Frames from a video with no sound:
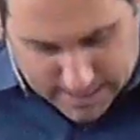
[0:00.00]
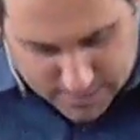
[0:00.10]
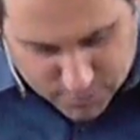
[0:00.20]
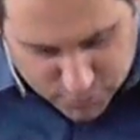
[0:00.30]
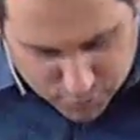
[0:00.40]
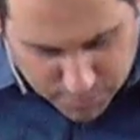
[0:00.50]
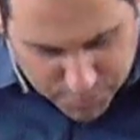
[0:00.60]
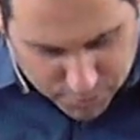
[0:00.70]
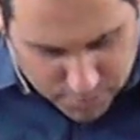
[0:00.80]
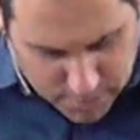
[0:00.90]
And so
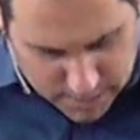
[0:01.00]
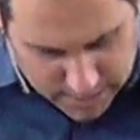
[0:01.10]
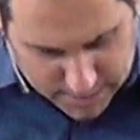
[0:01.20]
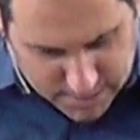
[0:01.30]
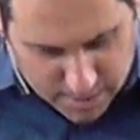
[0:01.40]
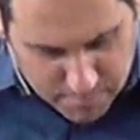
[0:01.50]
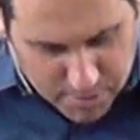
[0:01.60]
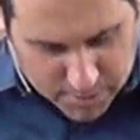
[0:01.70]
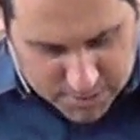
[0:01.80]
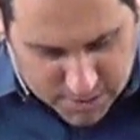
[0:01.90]
Scripture is not
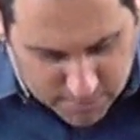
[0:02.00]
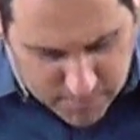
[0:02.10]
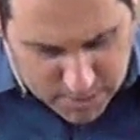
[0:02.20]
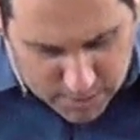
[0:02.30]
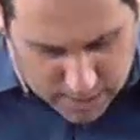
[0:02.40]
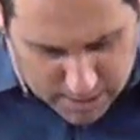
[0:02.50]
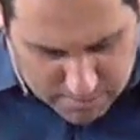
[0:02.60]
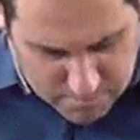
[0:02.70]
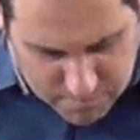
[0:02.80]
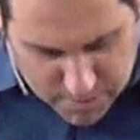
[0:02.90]
merely some,
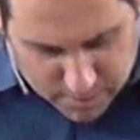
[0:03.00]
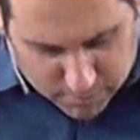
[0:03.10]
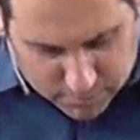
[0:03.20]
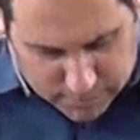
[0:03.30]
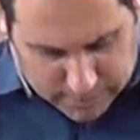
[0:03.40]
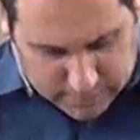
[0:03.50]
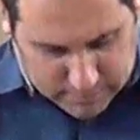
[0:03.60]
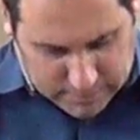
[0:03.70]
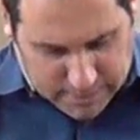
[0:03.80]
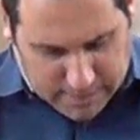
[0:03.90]
um, you know, uh,
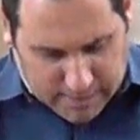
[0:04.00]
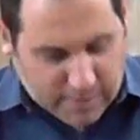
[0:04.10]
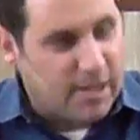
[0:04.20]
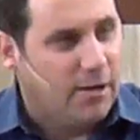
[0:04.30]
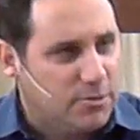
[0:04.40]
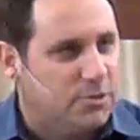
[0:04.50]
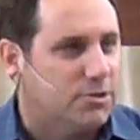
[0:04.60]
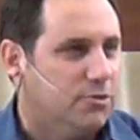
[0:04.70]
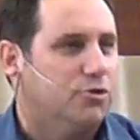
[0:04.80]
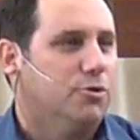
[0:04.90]
it, it, tells us
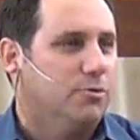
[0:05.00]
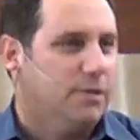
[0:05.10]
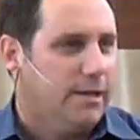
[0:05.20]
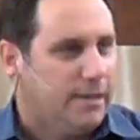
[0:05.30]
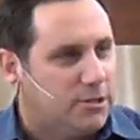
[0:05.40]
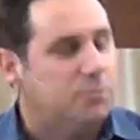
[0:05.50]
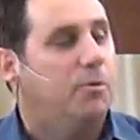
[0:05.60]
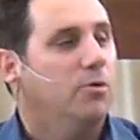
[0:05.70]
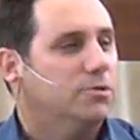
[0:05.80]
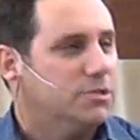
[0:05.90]
the truth. It
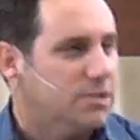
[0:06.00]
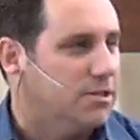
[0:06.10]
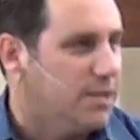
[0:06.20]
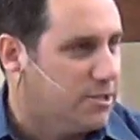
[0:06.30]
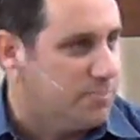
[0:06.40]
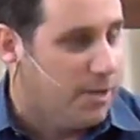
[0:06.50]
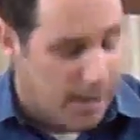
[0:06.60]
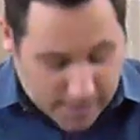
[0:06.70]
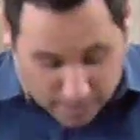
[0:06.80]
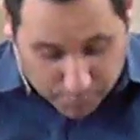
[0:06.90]
exposes the things
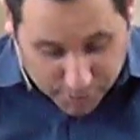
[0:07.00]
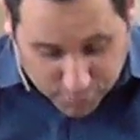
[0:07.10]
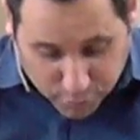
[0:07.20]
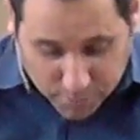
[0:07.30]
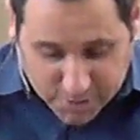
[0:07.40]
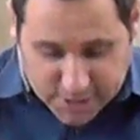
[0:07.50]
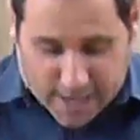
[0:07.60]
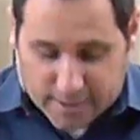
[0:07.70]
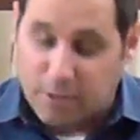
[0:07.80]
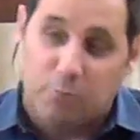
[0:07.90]
behind. Now, we don't know
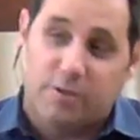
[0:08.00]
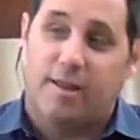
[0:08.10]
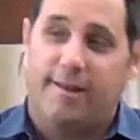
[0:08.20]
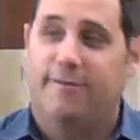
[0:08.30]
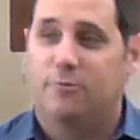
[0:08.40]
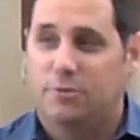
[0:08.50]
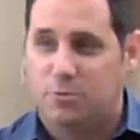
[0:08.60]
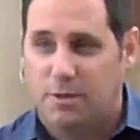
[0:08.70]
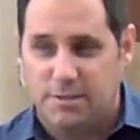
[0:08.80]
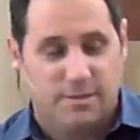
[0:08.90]
exactly what that
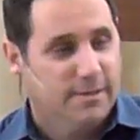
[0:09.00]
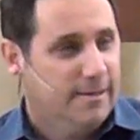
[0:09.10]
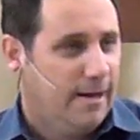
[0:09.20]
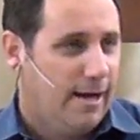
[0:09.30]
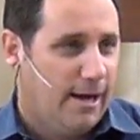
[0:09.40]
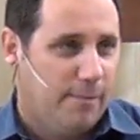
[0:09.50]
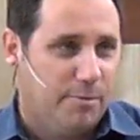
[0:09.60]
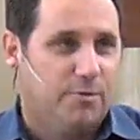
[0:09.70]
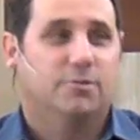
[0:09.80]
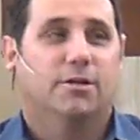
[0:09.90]
hindrance was, uh,
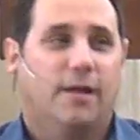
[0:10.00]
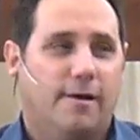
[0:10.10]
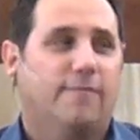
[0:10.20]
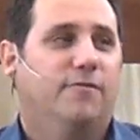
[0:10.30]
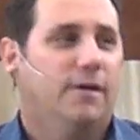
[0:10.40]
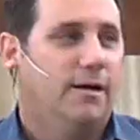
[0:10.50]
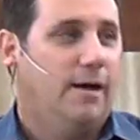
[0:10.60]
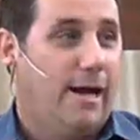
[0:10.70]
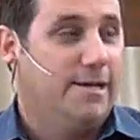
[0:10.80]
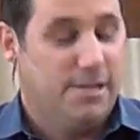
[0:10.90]
but there's a lot of uh,
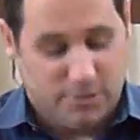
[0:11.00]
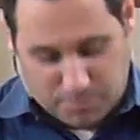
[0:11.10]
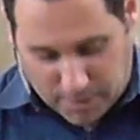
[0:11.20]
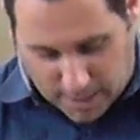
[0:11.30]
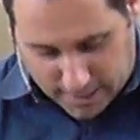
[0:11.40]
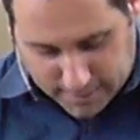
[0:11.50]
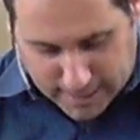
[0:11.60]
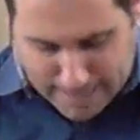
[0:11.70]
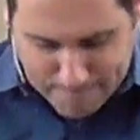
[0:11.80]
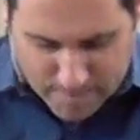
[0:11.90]
ideas behind that.